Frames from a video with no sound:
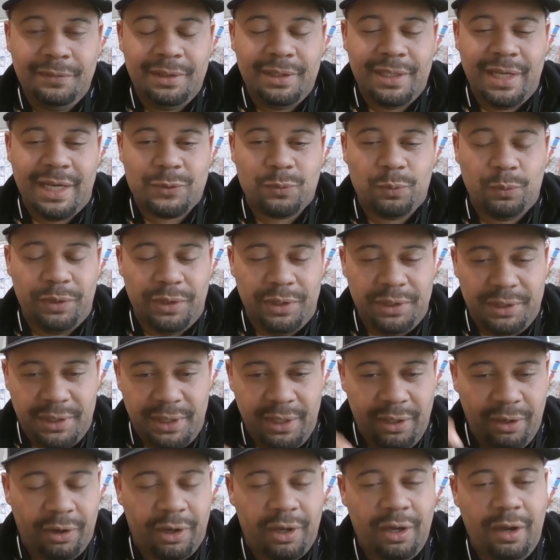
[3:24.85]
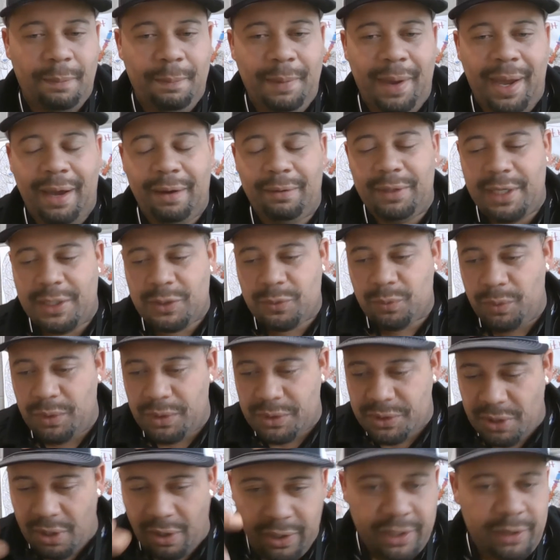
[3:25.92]
That's when the deer come out. That's when the
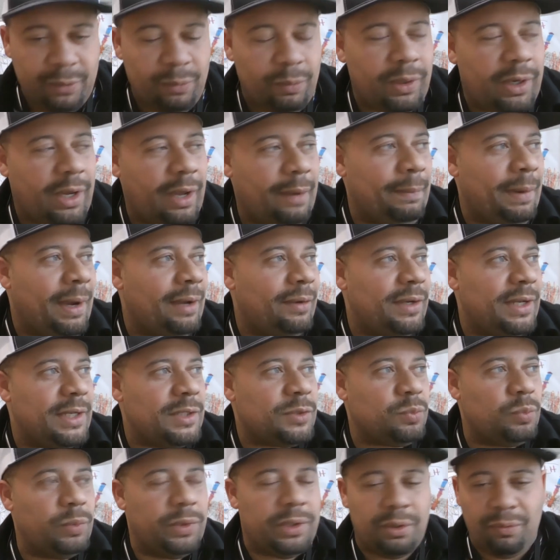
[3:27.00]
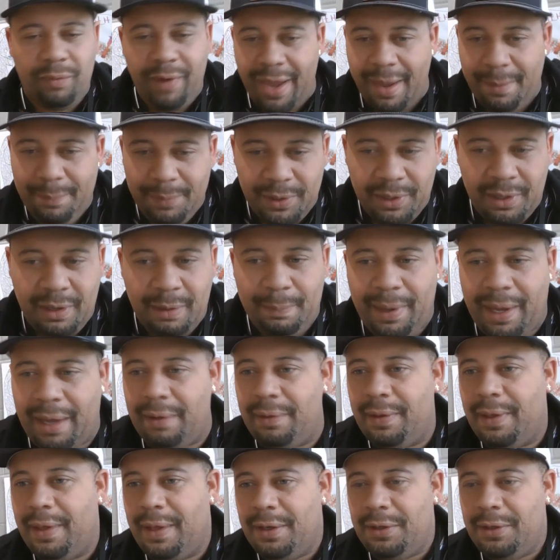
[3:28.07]
turkey will come out. That's when the rabbit will come out.